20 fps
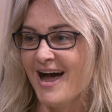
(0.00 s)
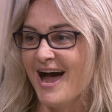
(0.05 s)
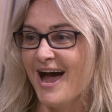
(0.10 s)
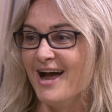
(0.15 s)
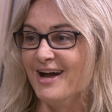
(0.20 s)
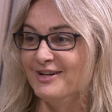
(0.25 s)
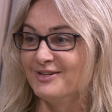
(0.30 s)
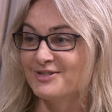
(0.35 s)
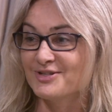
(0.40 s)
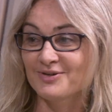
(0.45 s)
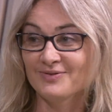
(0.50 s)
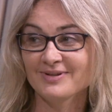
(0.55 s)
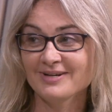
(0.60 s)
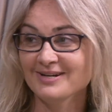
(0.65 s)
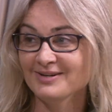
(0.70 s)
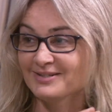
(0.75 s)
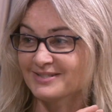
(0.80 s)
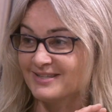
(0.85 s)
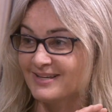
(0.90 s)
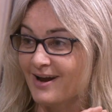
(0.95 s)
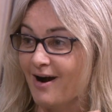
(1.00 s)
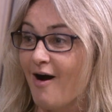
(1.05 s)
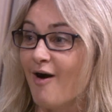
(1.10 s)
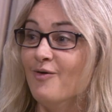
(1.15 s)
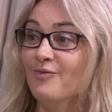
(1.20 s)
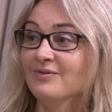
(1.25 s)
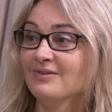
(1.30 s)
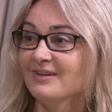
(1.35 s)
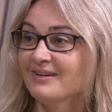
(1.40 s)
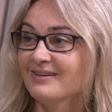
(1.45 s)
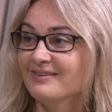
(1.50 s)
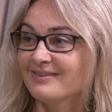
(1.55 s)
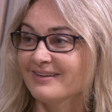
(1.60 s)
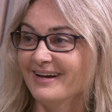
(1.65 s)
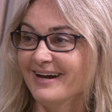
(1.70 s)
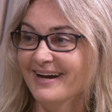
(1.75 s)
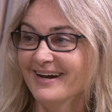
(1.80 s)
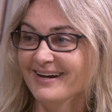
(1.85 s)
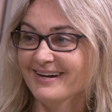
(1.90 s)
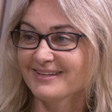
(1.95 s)
and so it is the only
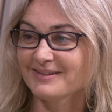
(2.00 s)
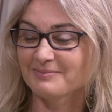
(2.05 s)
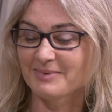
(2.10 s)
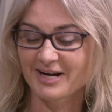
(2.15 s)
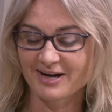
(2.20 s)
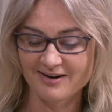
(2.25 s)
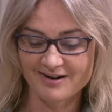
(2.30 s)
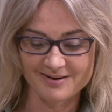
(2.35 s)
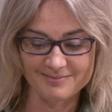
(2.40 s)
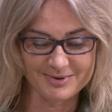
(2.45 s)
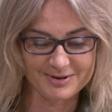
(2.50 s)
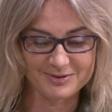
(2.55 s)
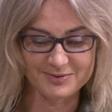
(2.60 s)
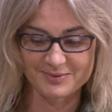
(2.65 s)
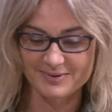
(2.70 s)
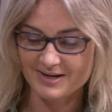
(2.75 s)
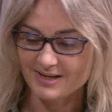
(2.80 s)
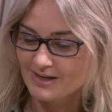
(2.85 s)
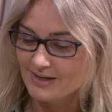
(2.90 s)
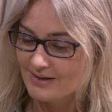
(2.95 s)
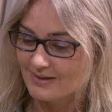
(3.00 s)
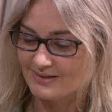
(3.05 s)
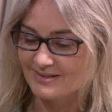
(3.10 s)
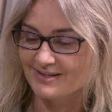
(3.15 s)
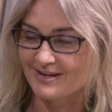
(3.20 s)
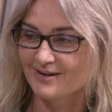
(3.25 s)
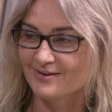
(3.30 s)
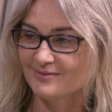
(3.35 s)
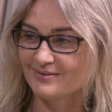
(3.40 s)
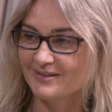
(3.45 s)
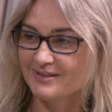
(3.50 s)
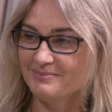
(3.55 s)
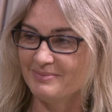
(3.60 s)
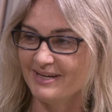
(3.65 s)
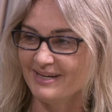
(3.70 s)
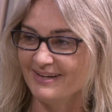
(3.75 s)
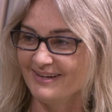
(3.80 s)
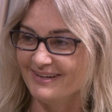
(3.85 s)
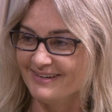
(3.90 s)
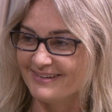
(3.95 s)
thing that my grandmother would eat. It's the only
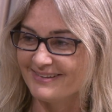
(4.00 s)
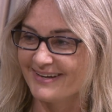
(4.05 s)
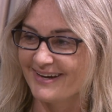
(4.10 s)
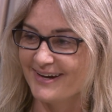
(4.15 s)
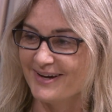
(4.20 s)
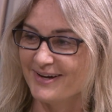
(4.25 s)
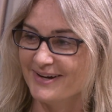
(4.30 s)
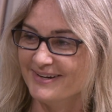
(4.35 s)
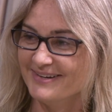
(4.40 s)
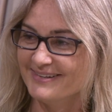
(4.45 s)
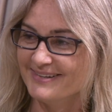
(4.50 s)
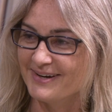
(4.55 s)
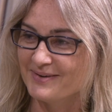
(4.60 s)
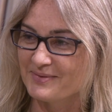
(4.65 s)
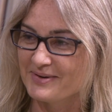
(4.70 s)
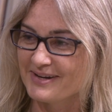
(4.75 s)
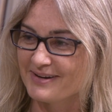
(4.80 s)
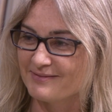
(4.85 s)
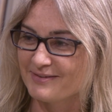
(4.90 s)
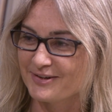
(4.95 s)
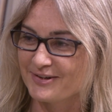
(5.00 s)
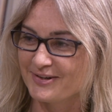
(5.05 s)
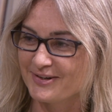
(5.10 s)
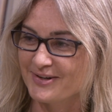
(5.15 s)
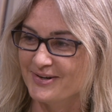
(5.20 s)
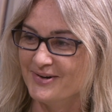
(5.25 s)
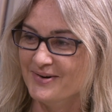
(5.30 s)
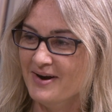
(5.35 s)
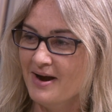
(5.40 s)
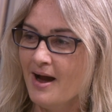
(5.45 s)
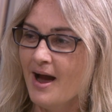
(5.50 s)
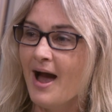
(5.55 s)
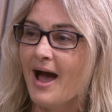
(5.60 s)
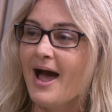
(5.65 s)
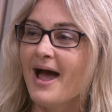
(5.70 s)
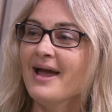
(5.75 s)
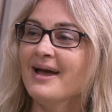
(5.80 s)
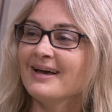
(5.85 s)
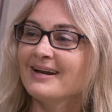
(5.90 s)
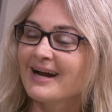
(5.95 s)
bean that we ever grew,
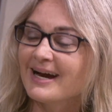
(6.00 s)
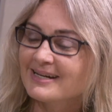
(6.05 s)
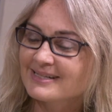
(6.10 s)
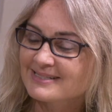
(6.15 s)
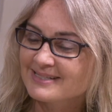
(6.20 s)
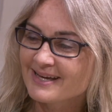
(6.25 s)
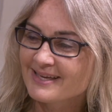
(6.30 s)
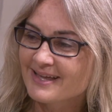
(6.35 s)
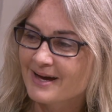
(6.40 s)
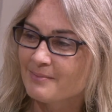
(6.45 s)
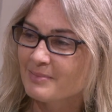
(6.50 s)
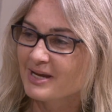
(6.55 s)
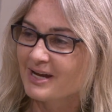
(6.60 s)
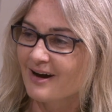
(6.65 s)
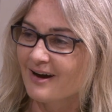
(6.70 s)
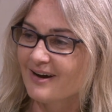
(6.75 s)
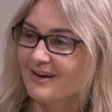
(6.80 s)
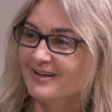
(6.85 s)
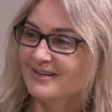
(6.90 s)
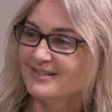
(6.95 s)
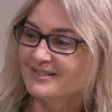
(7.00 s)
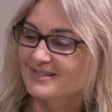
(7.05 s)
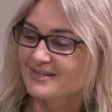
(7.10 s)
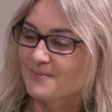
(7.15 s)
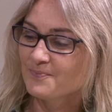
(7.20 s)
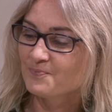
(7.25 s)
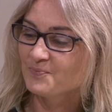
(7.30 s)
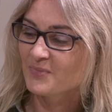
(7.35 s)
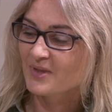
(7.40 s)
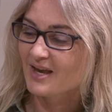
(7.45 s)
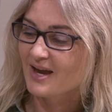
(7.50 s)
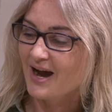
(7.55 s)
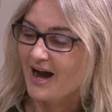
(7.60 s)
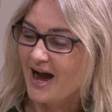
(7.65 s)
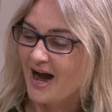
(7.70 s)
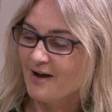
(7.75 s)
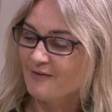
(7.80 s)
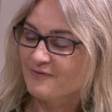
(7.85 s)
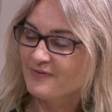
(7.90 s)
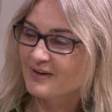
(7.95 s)
and I say that because
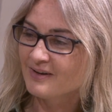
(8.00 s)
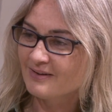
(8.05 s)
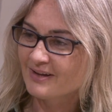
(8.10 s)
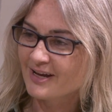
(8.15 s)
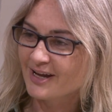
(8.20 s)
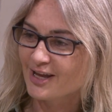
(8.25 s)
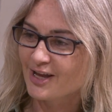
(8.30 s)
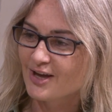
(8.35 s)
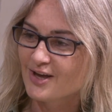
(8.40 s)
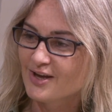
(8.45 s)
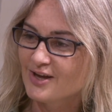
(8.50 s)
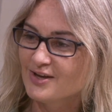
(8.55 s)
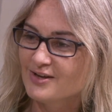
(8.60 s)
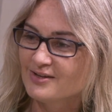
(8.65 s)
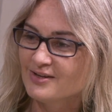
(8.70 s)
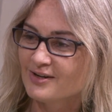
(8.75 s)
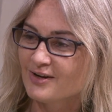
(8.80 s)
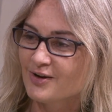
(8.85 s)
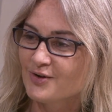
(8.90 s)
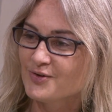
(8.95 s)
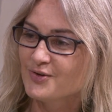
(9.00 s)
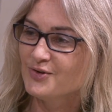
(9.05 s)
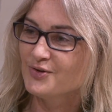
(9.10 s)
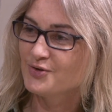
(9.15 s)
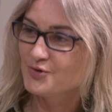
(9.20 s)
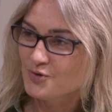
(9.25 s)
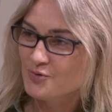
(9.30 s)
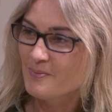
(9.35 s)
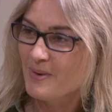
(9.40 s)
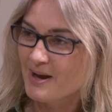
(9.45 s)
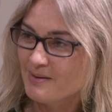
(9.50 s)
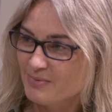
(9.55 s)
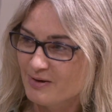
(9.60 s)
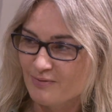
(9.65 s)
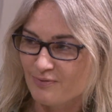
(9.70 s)
I feel like you may be